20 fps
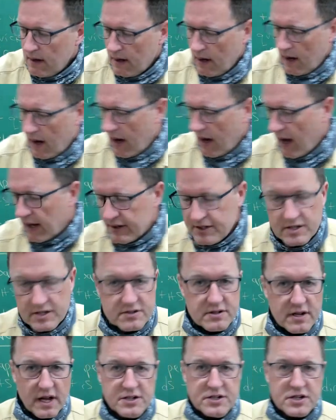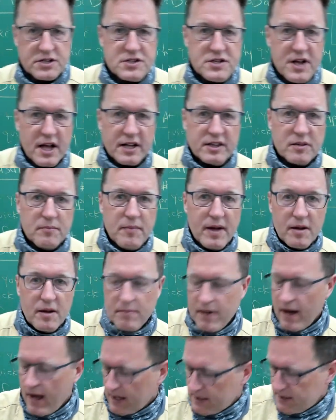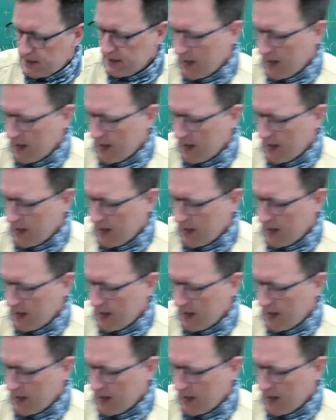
Uh, I just I just checked the mailbox